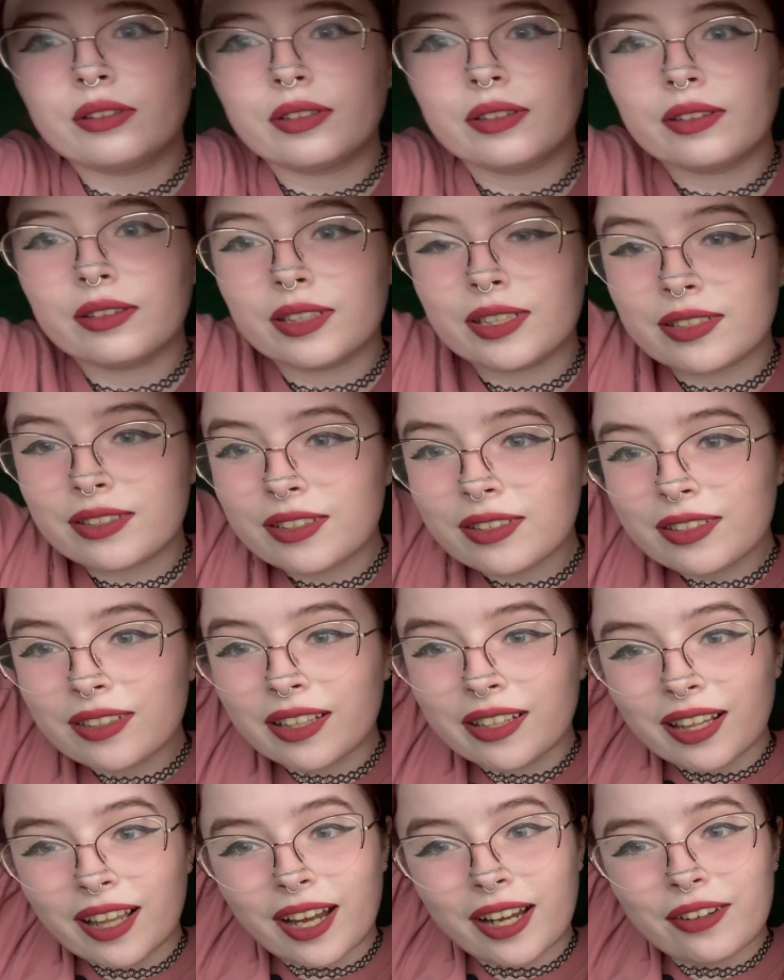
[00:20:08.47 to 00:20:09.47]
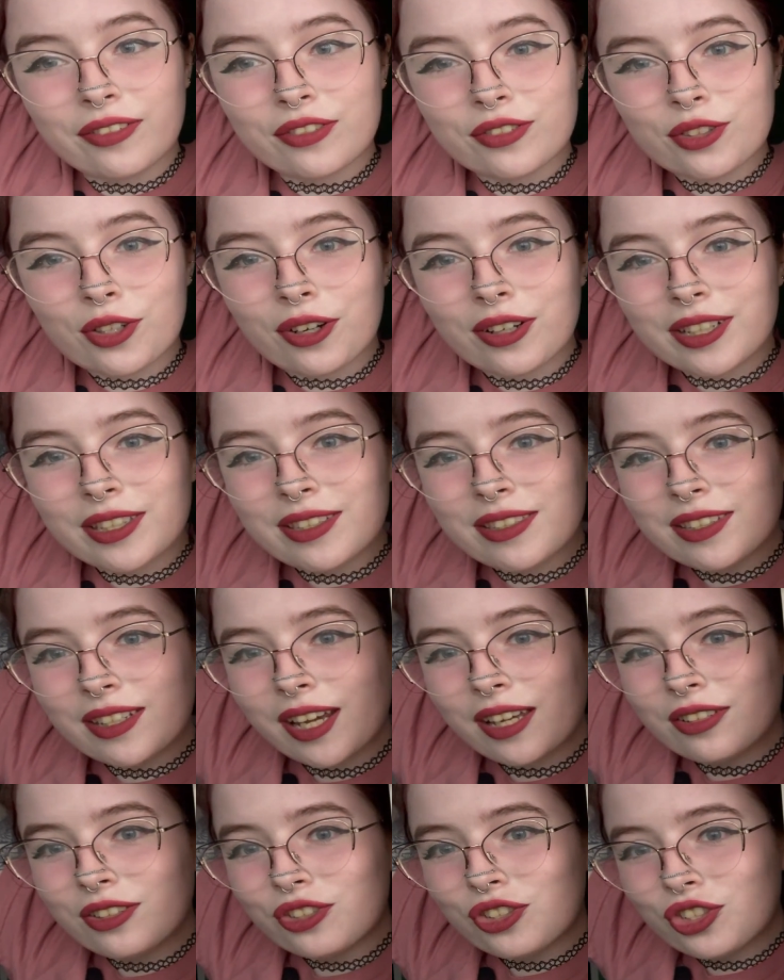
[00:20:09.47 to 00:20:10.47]
This is a life drawing
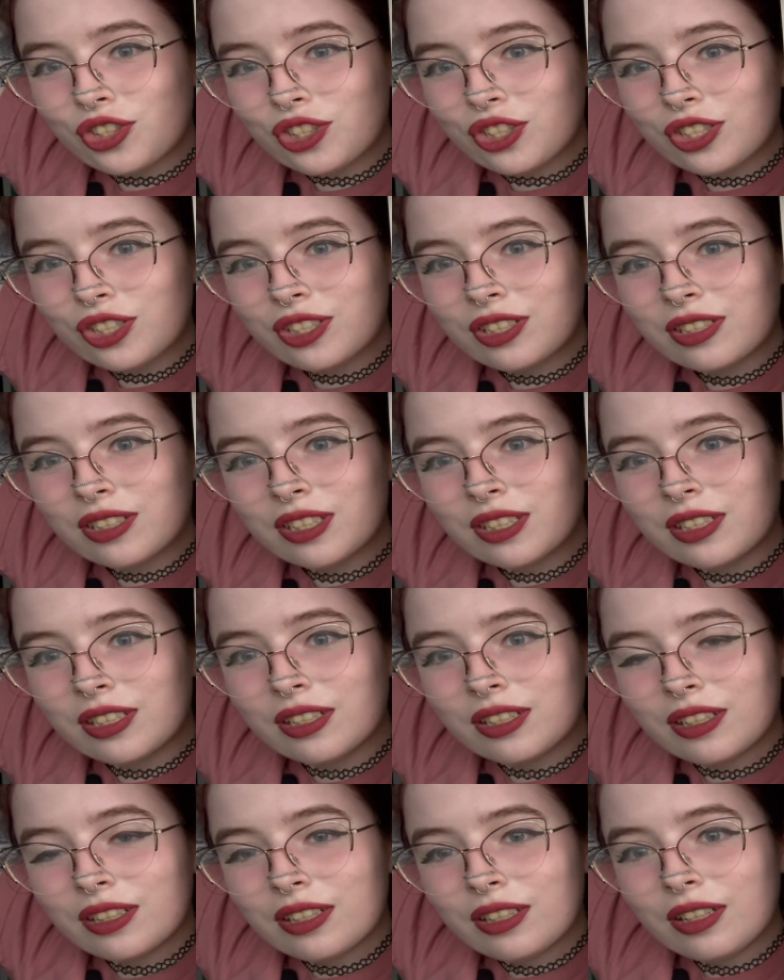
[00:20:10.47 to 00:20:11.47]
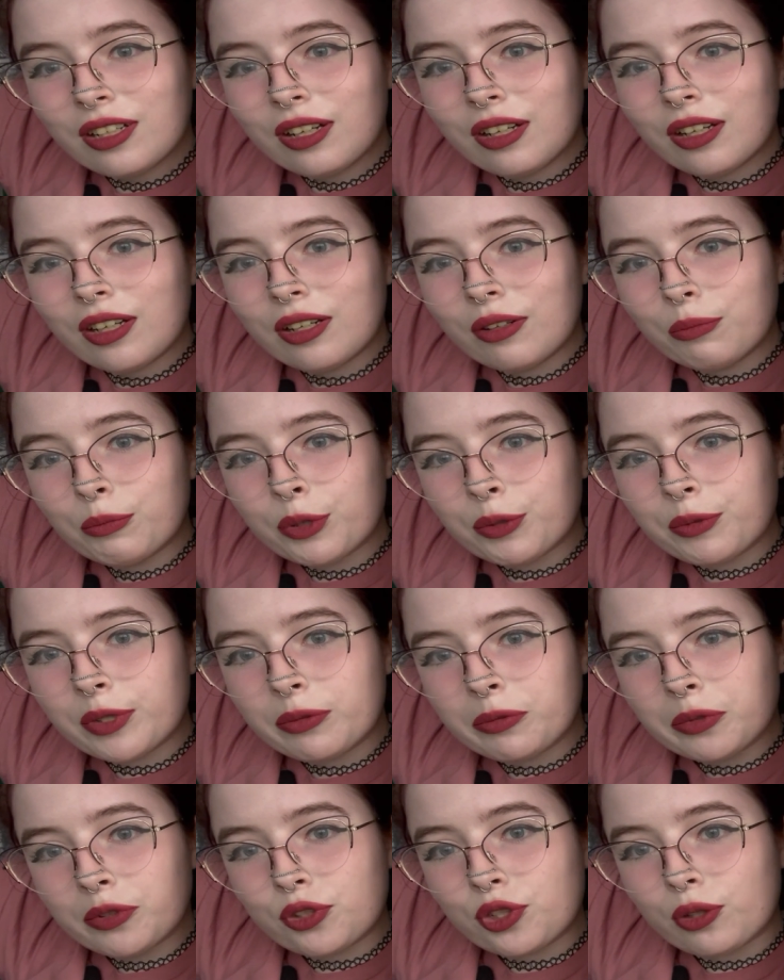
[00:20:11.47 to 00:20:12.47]
sketch where we
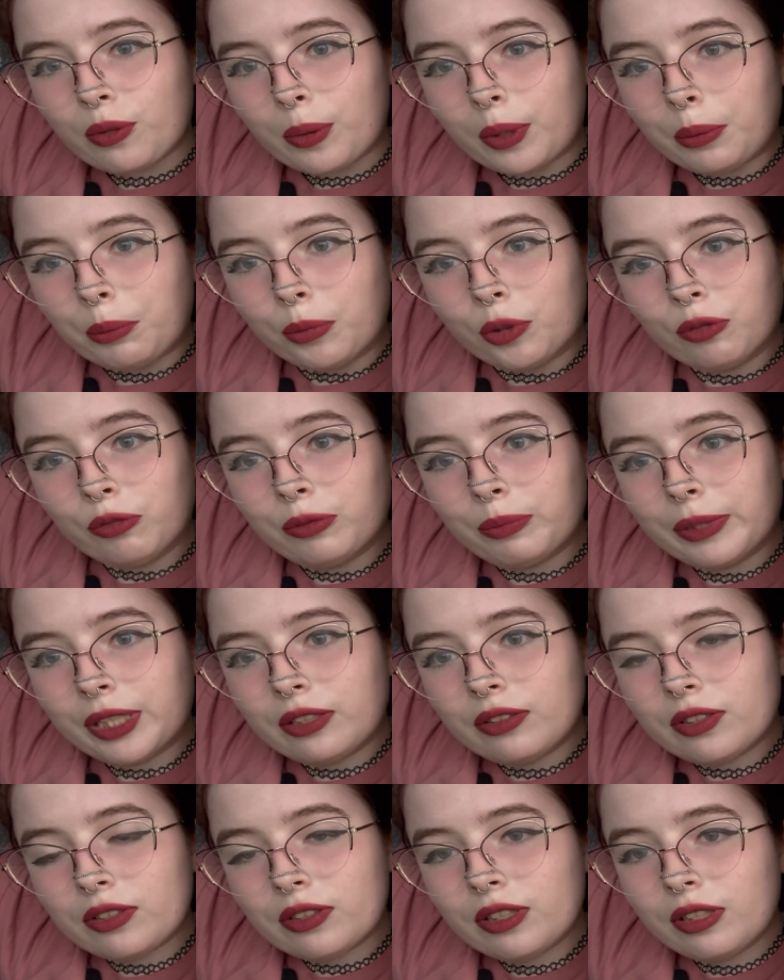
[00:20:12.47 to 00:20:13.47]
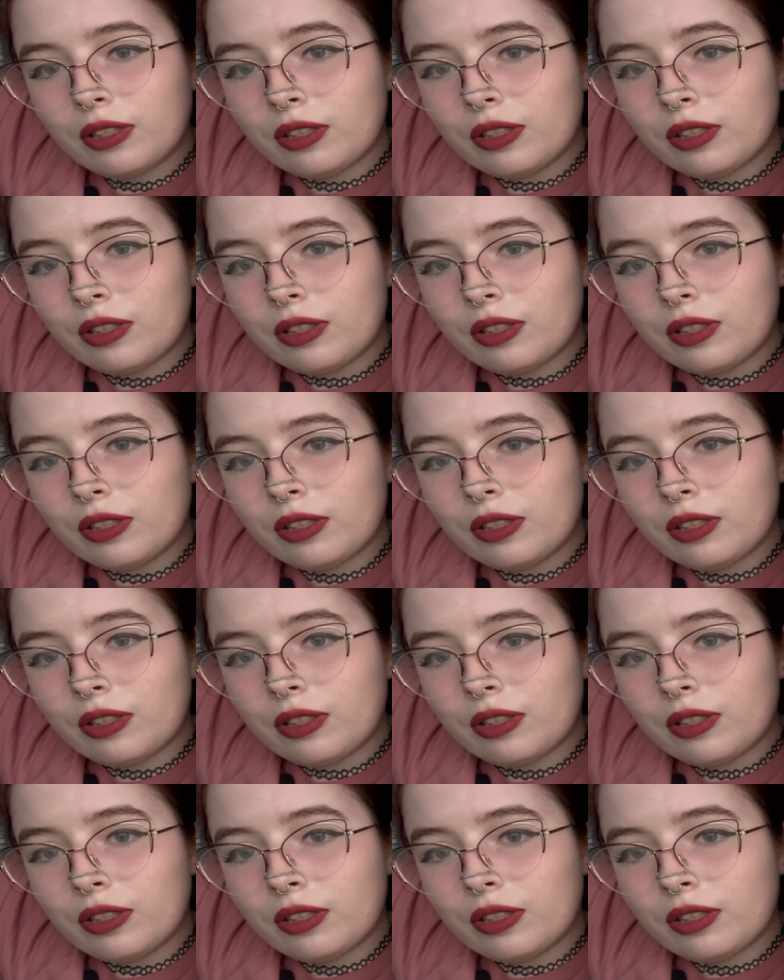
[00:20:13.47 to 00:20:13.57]
were showing movement.